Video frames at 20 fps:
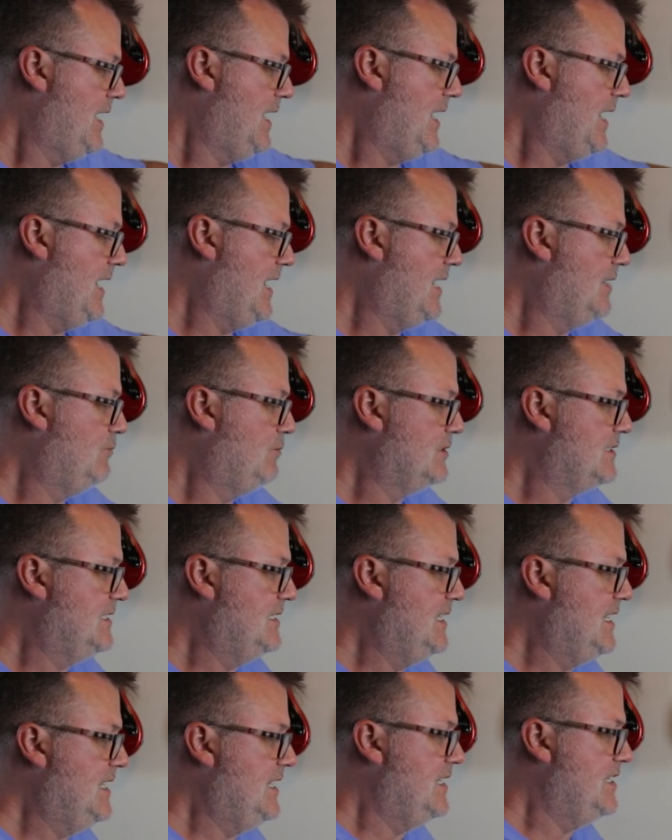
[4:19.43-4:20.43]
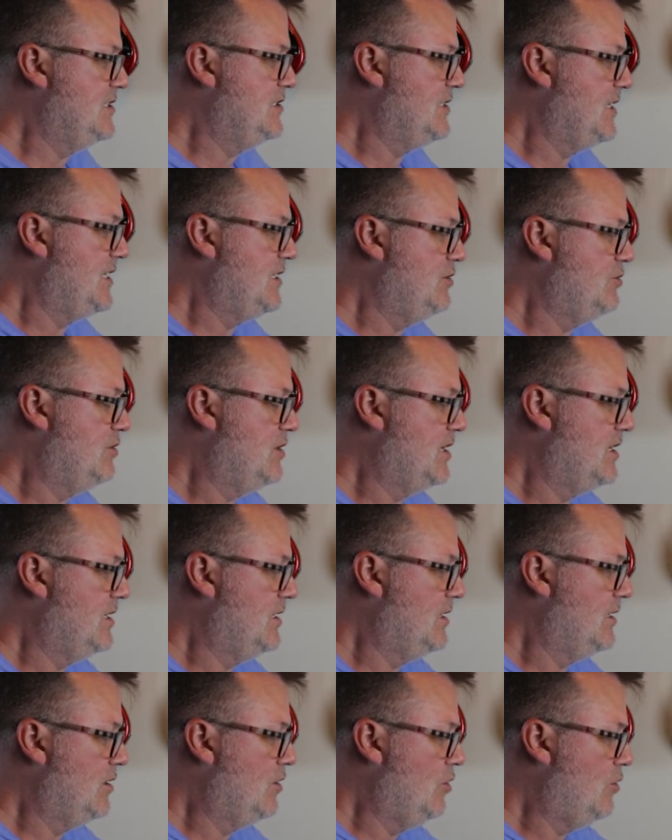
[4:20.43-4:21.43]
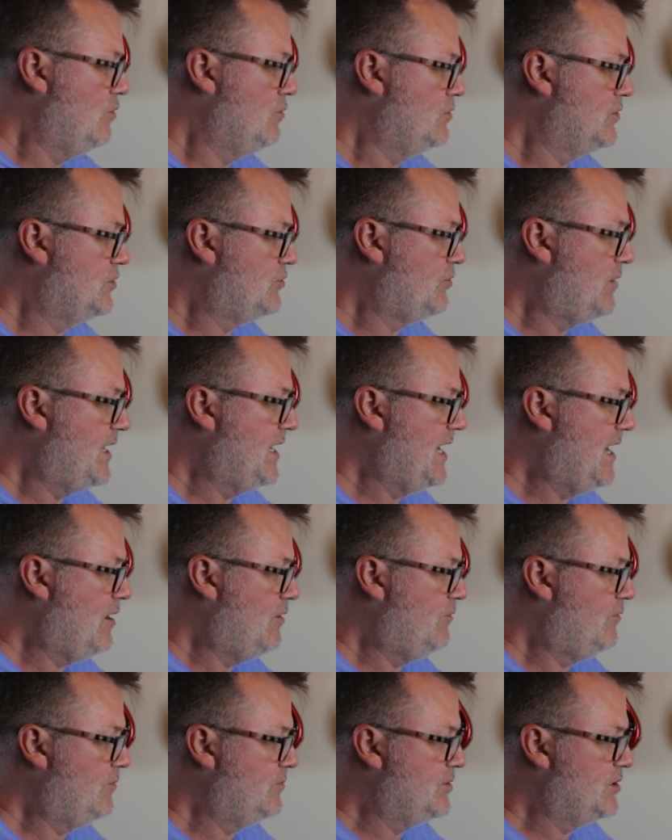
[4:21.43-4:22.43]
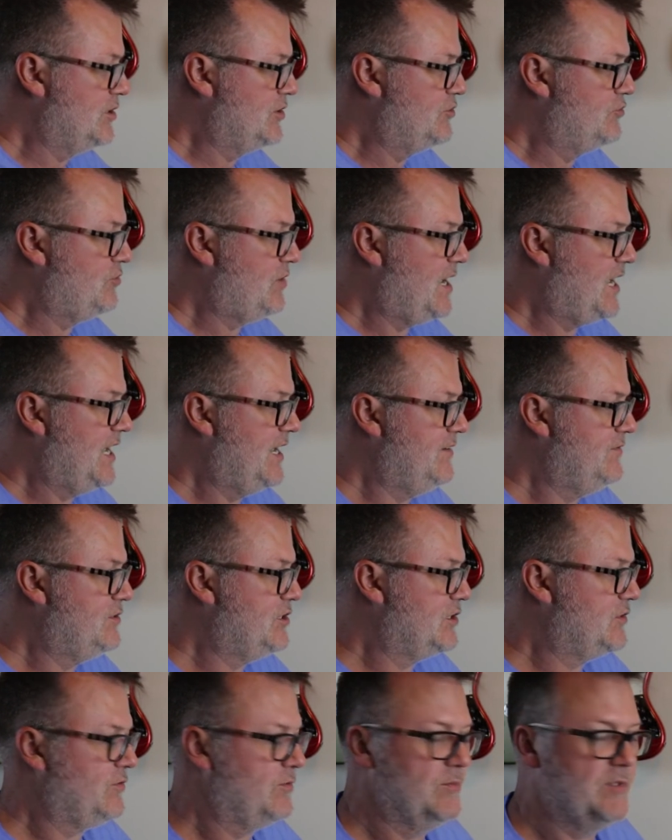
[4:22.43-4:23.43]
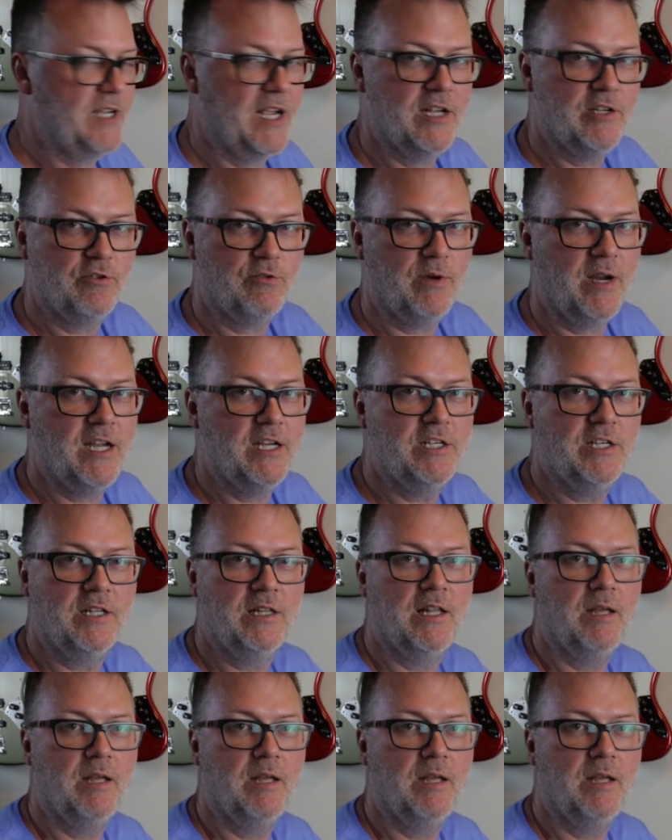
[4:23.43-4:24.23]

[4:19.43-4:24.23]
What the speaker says: And what's neat is then you can go straight out from just drive, just from saturation.